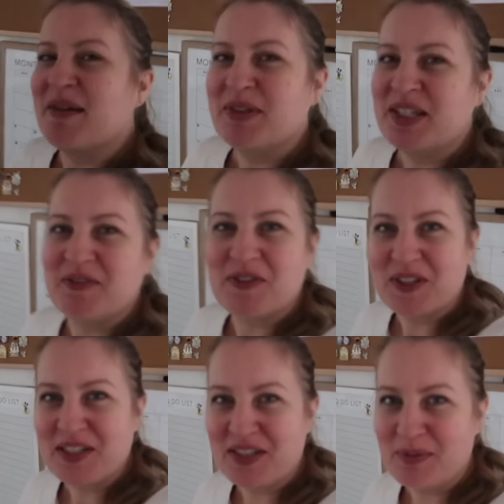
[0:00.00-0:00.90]
I'm looking
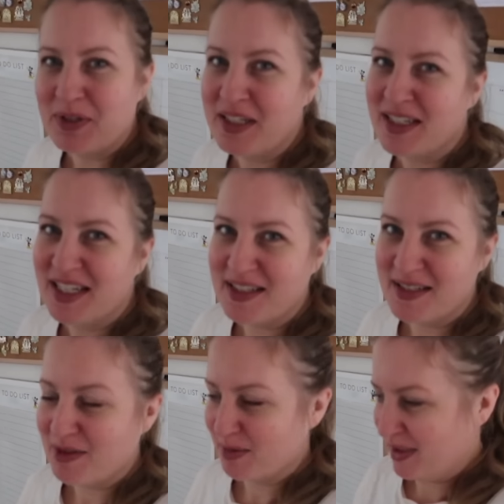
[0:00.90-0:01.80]
forward to putting it in the
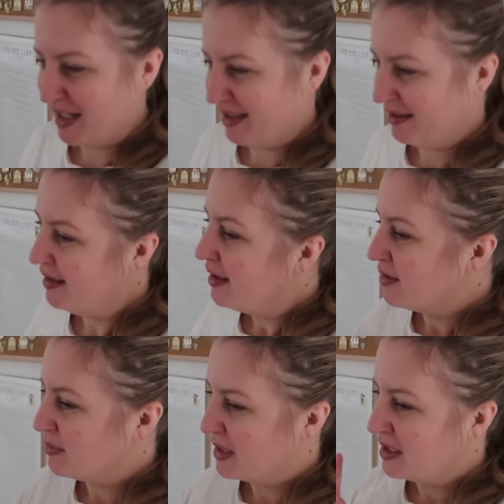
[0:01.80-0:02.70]
stockpile.
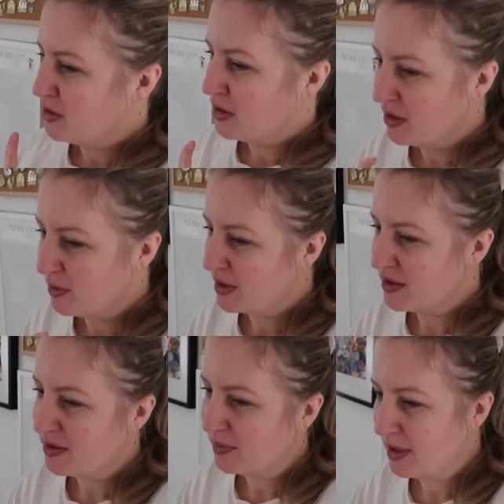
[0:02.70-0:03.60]
I'm going to show you what the
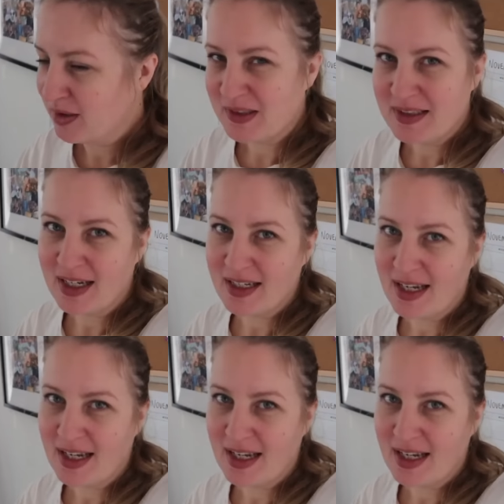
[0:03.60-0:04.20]
stockpile looks like